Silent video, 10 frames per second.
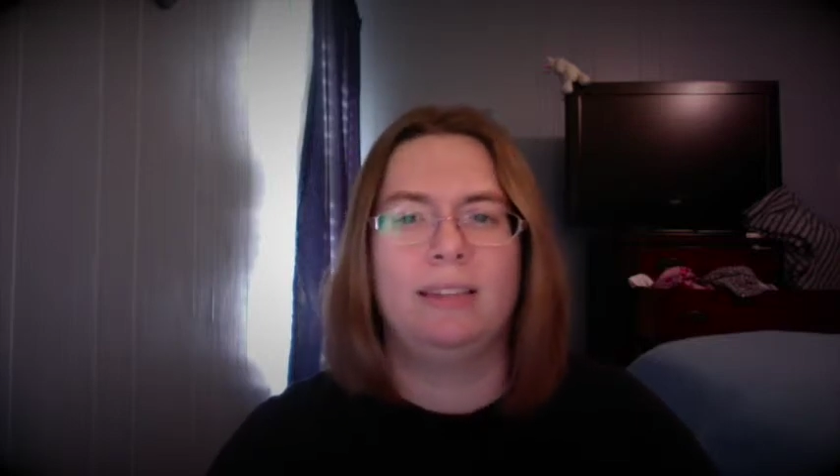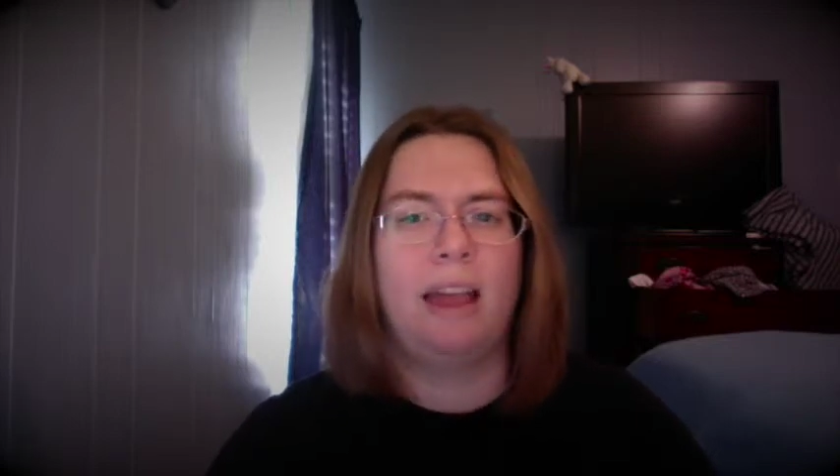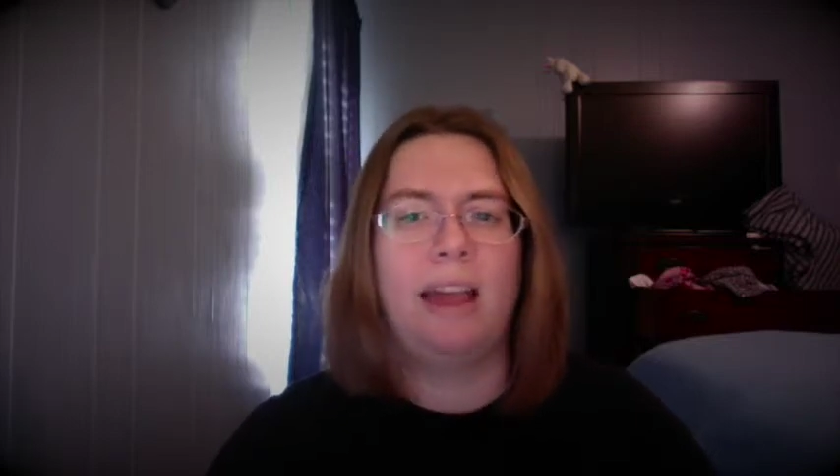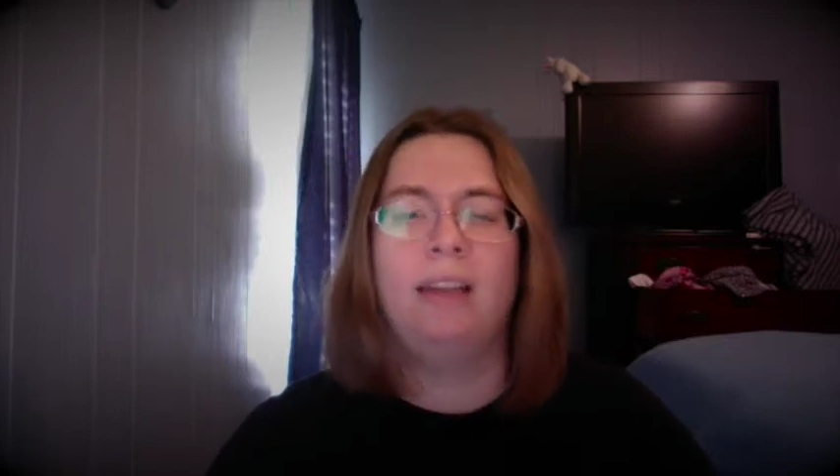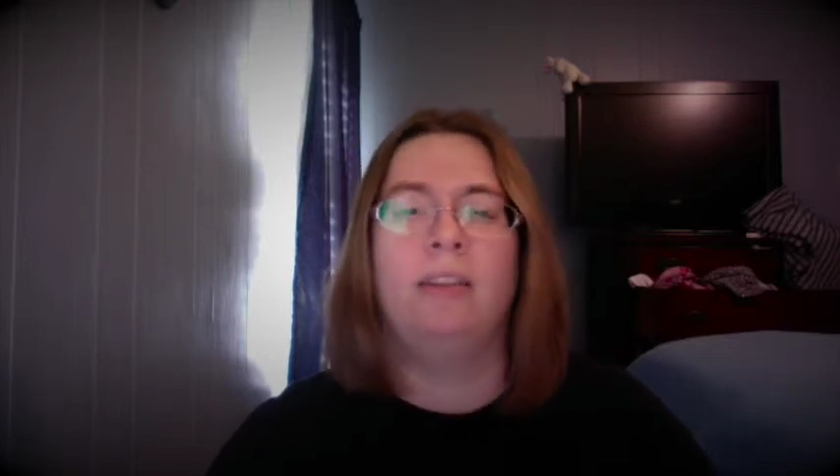
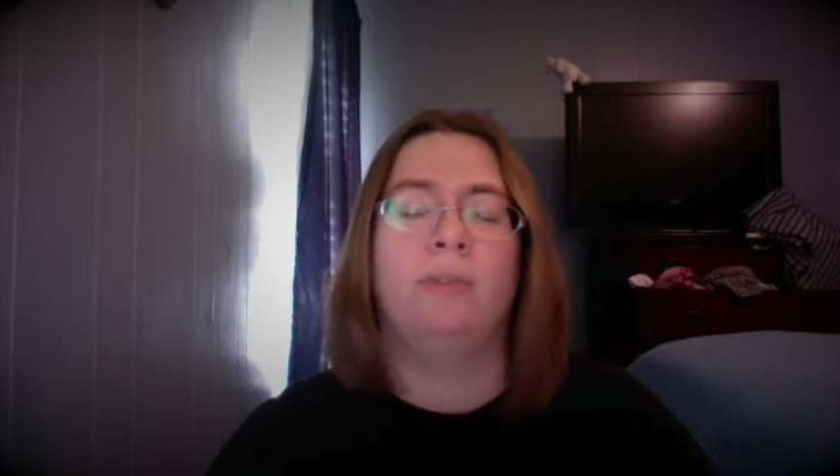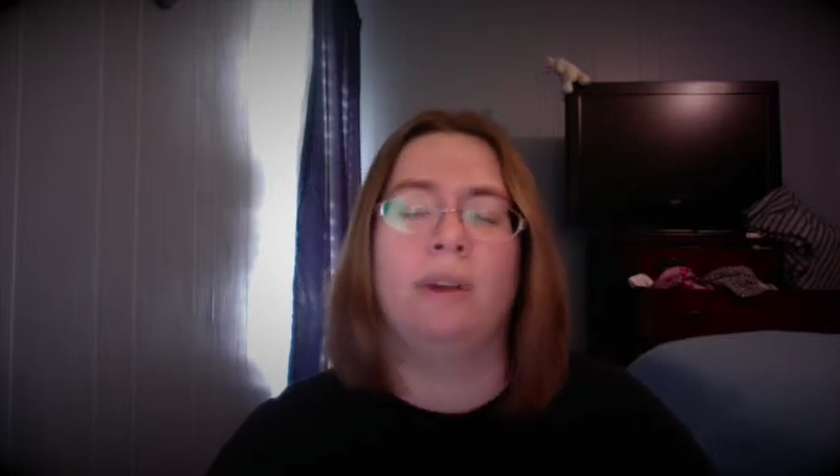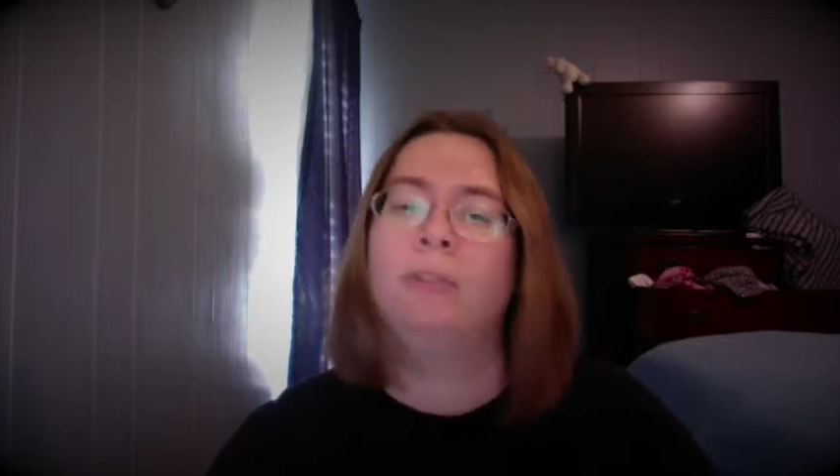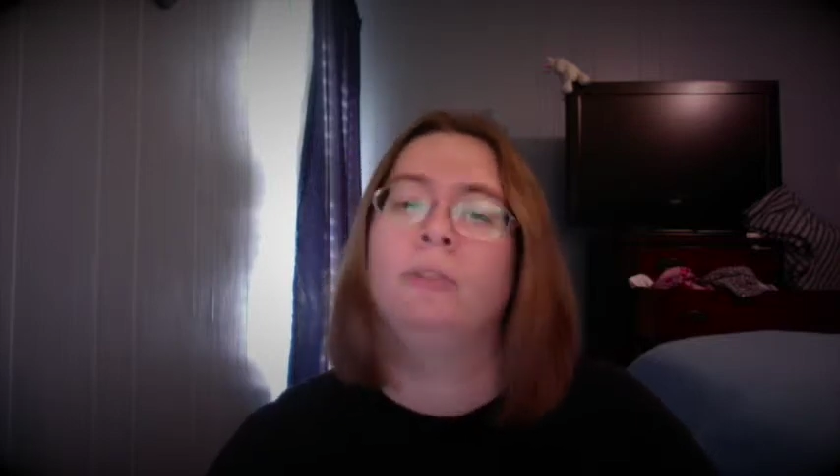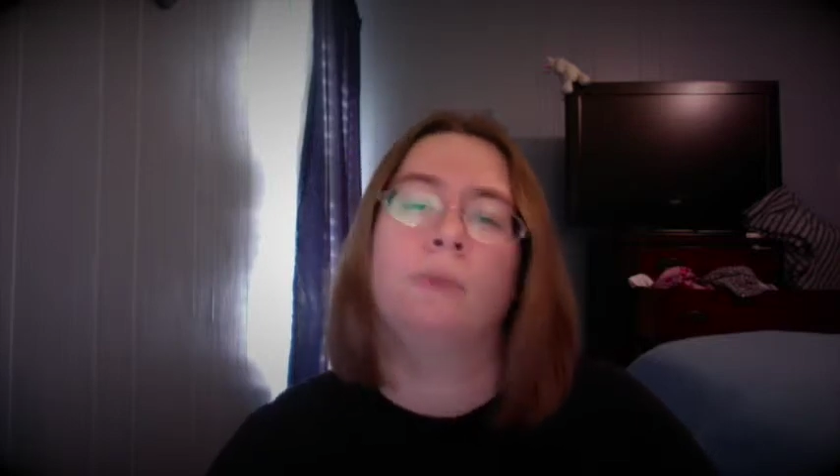land of
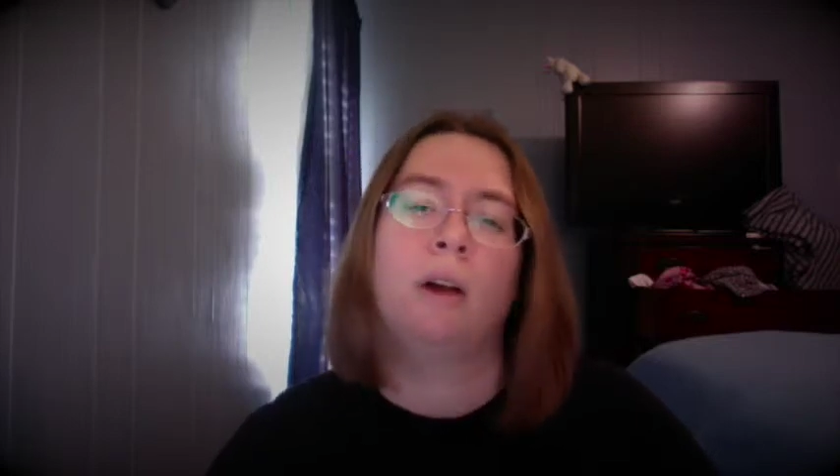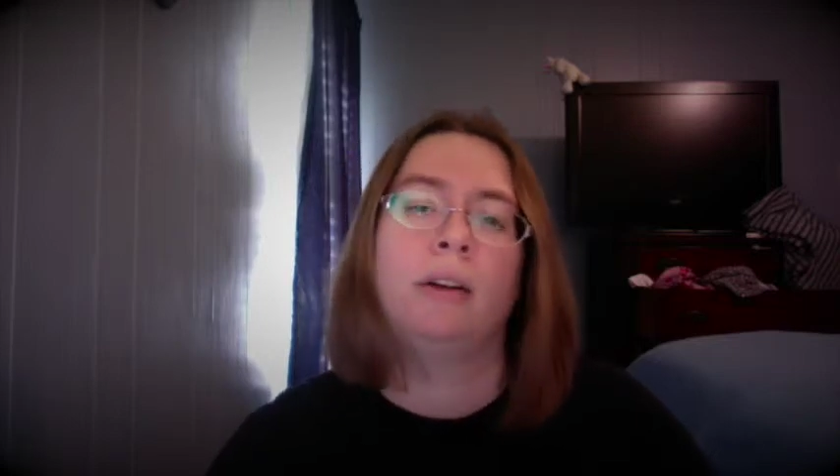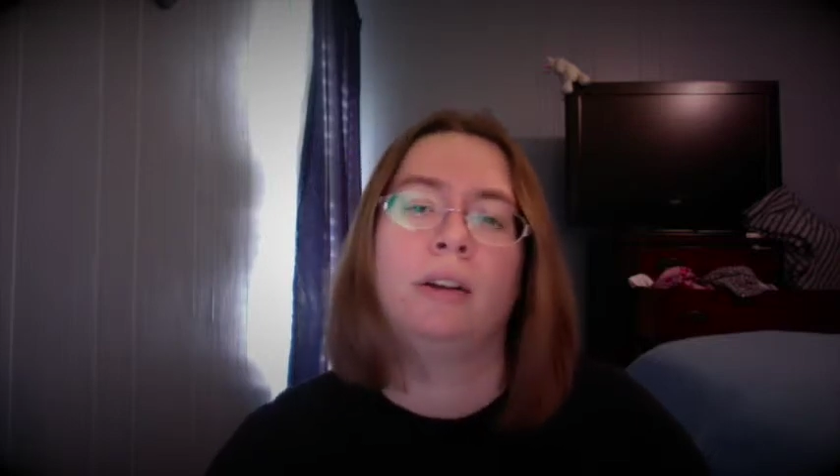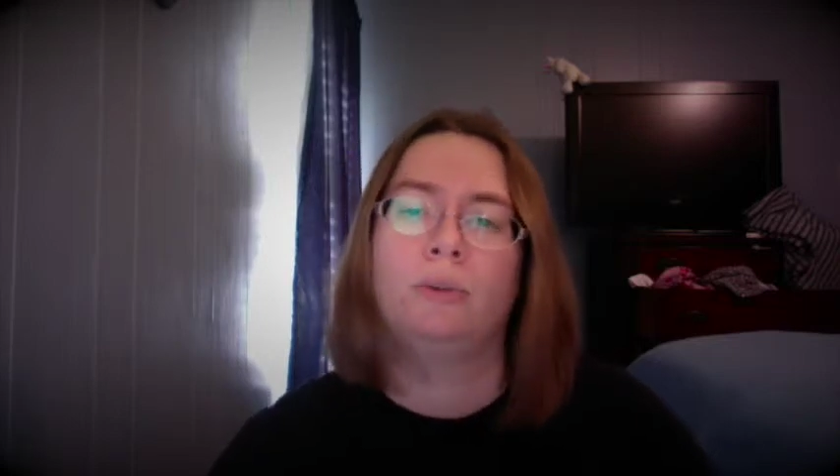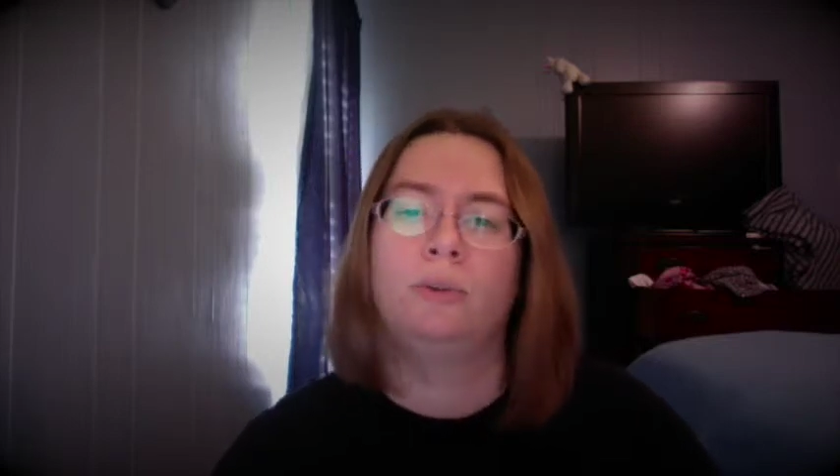El
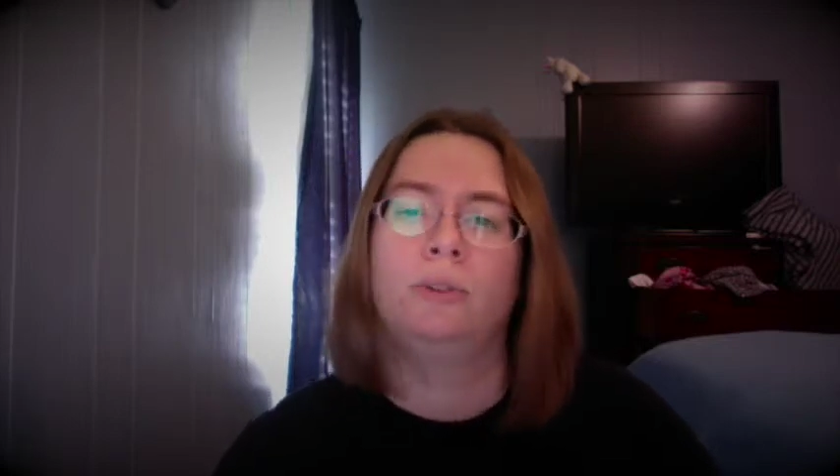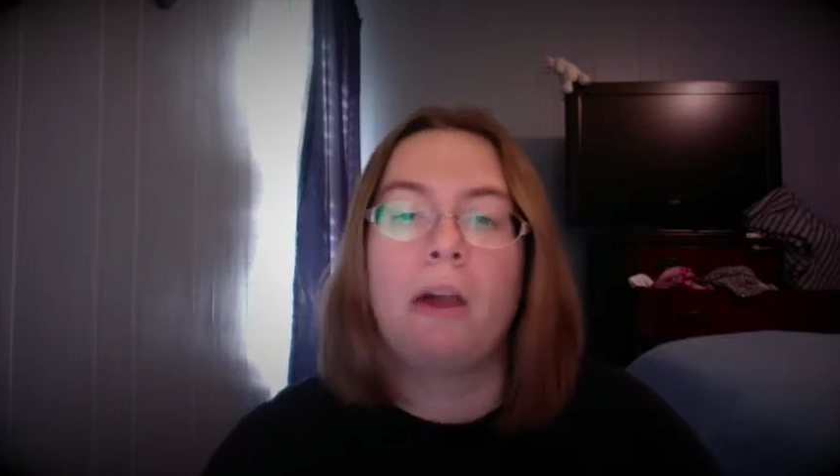Dorado?